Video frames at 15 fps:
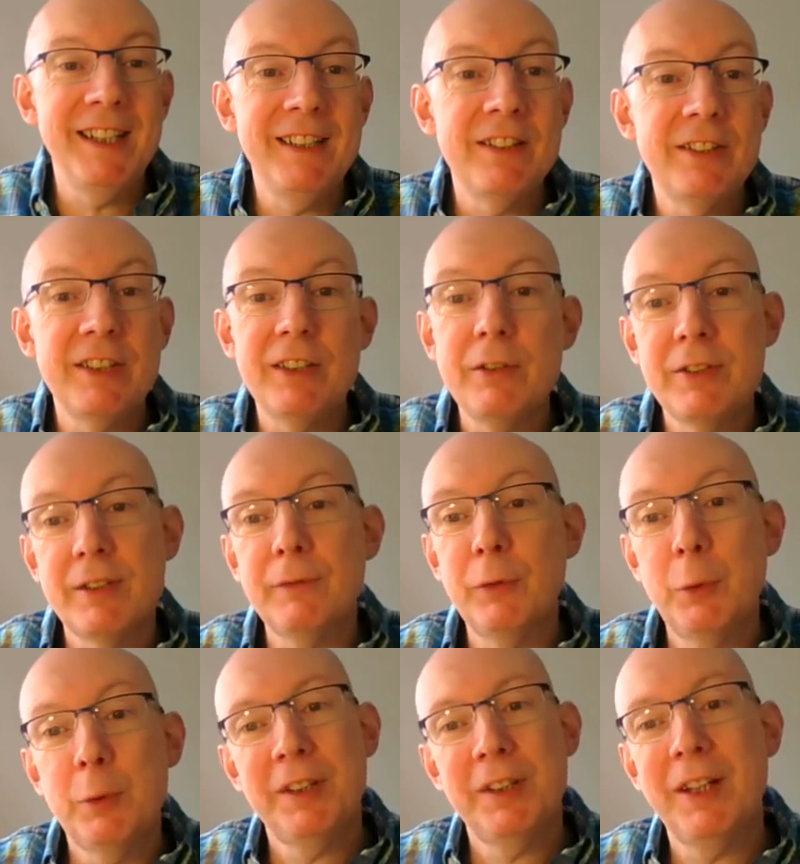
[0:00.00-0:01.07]
needed to use it
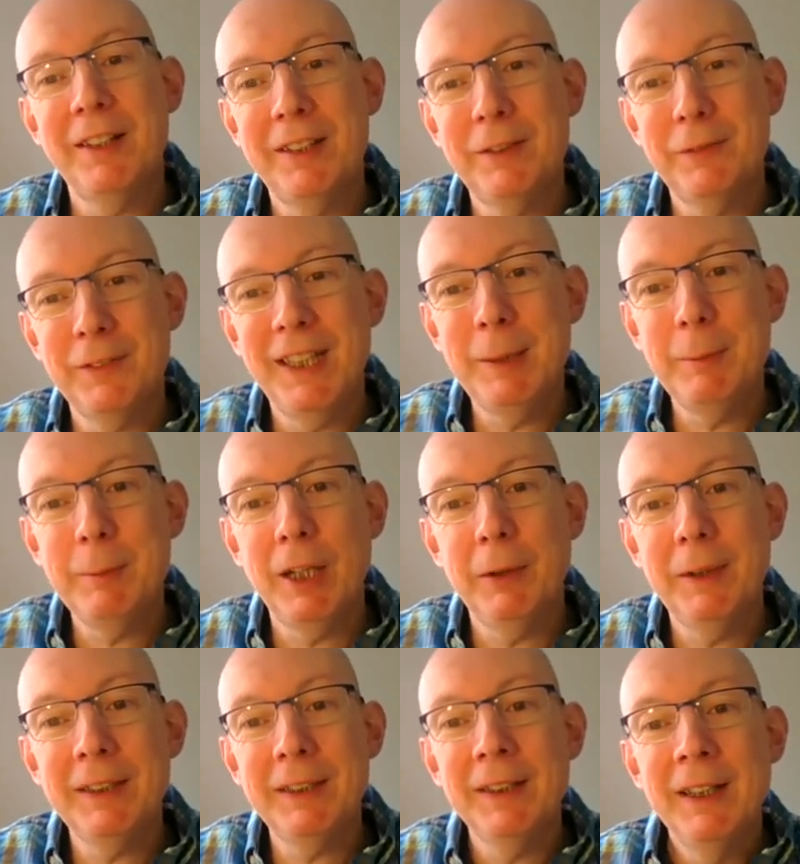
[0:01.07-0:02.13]
for to kind of keep
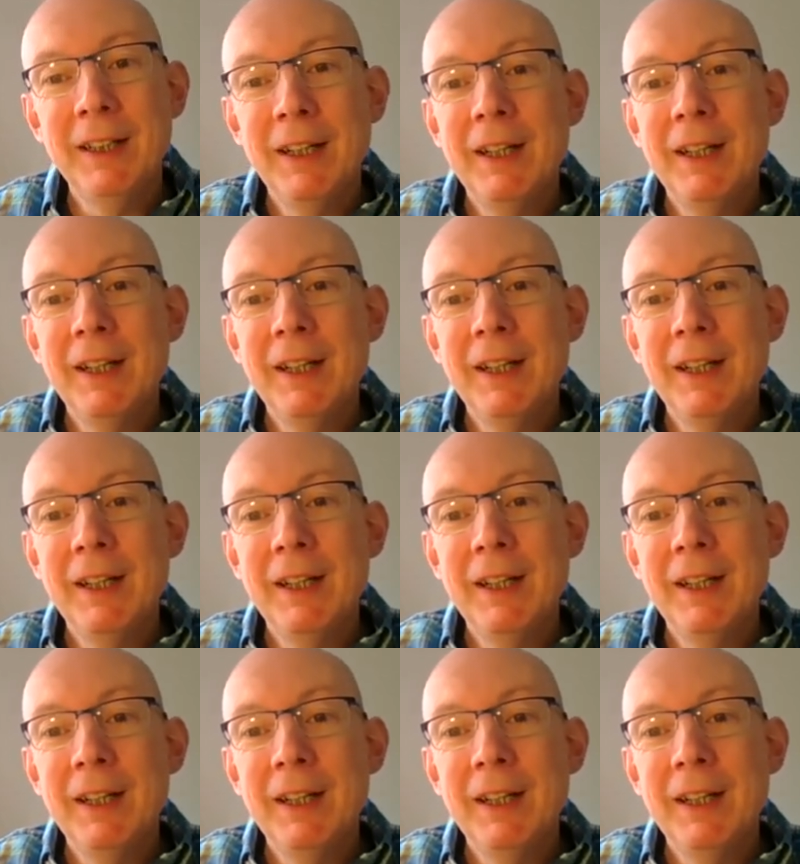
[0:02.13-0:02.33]
going.